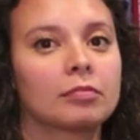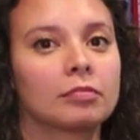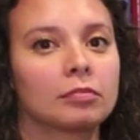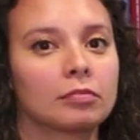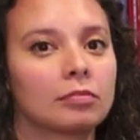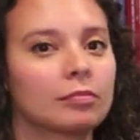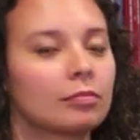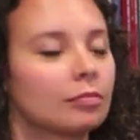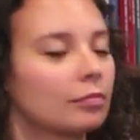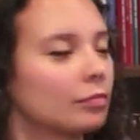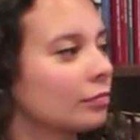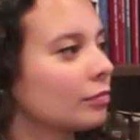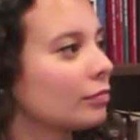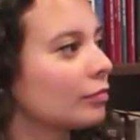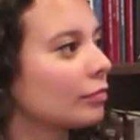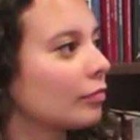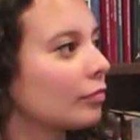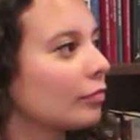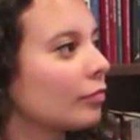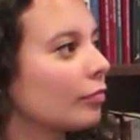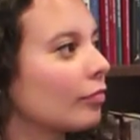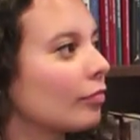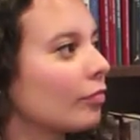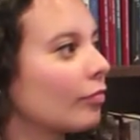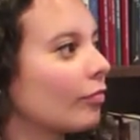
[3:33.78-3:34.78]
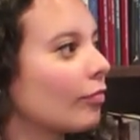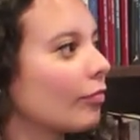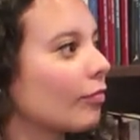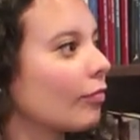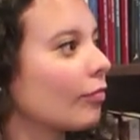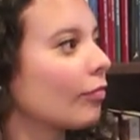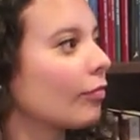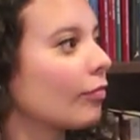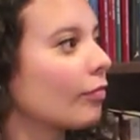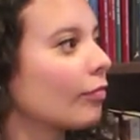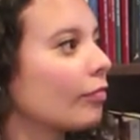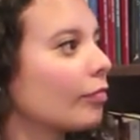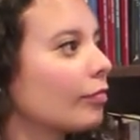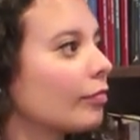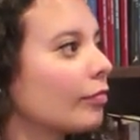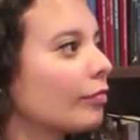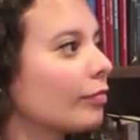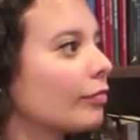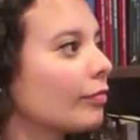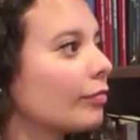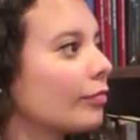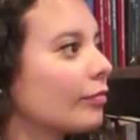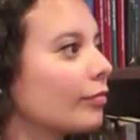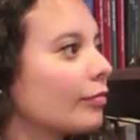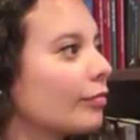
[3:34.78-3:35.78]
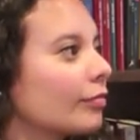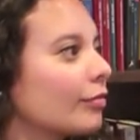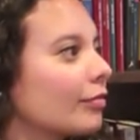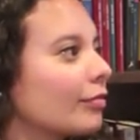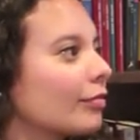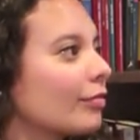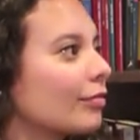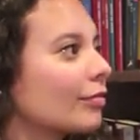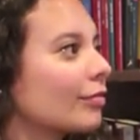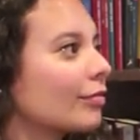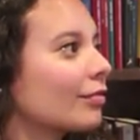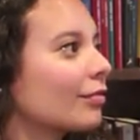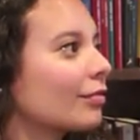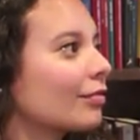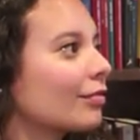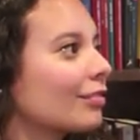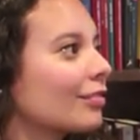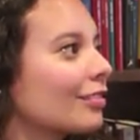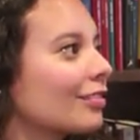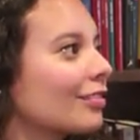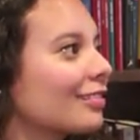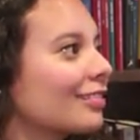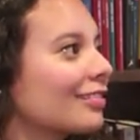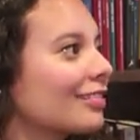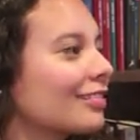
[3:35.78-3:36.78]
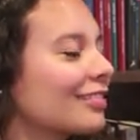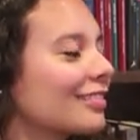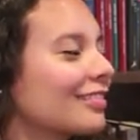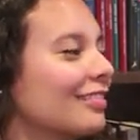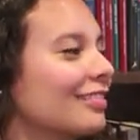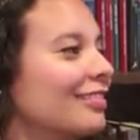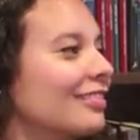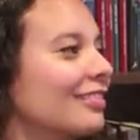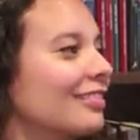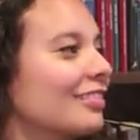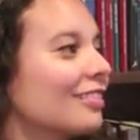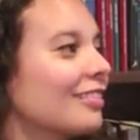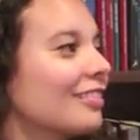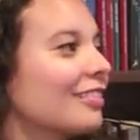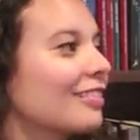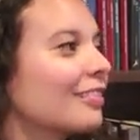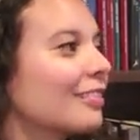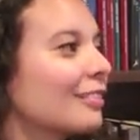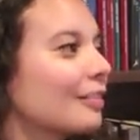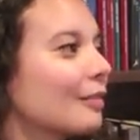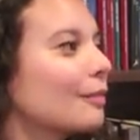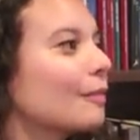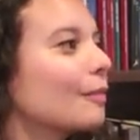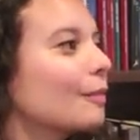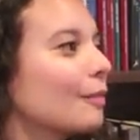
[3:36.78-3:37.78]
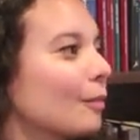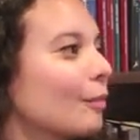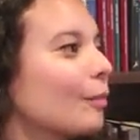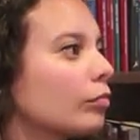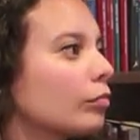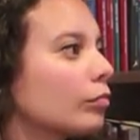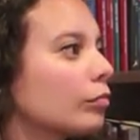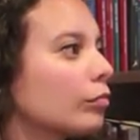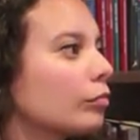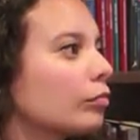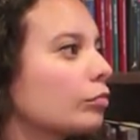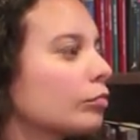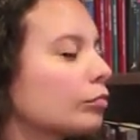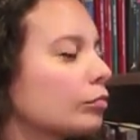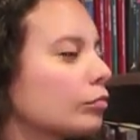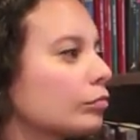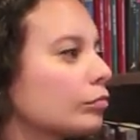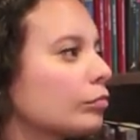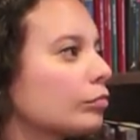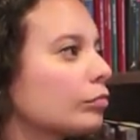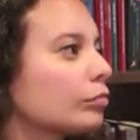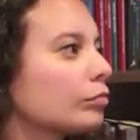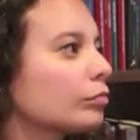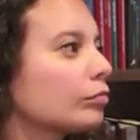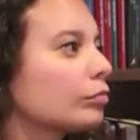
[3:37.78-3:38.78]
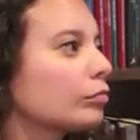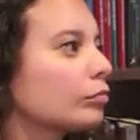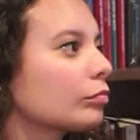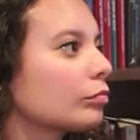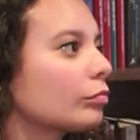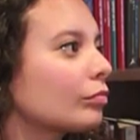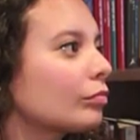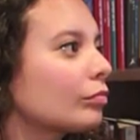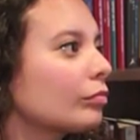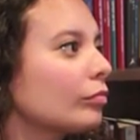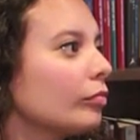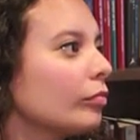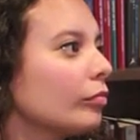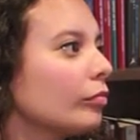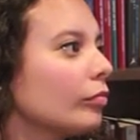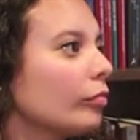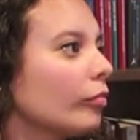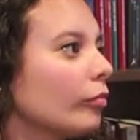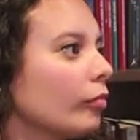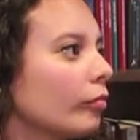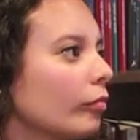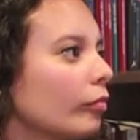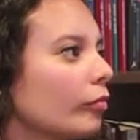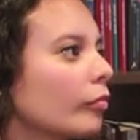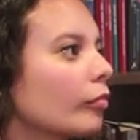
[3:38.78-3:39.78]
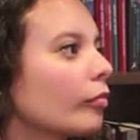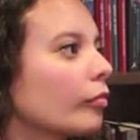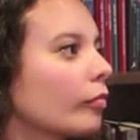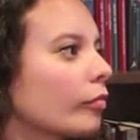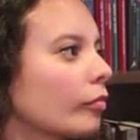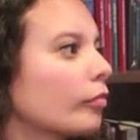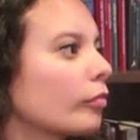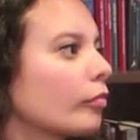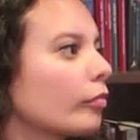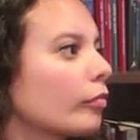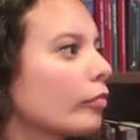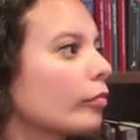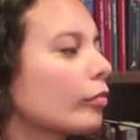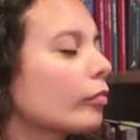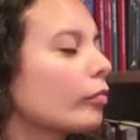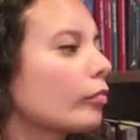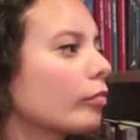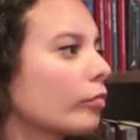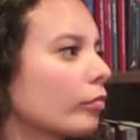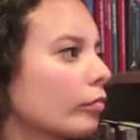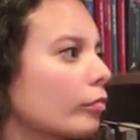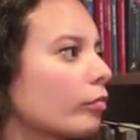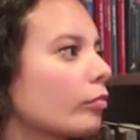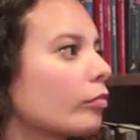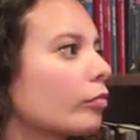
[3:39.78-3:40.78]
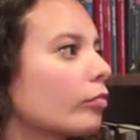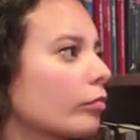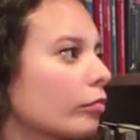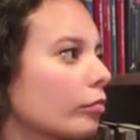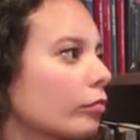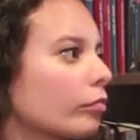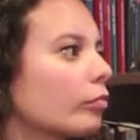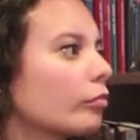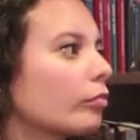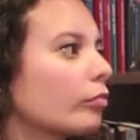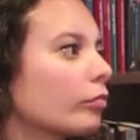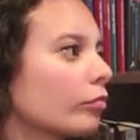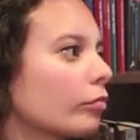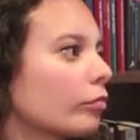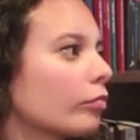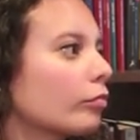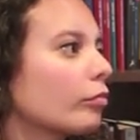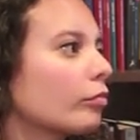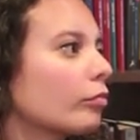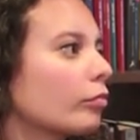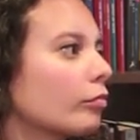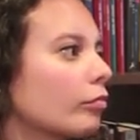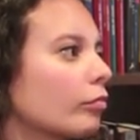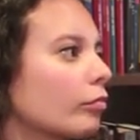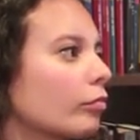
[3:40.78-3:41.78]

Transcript: The person shown says nothing.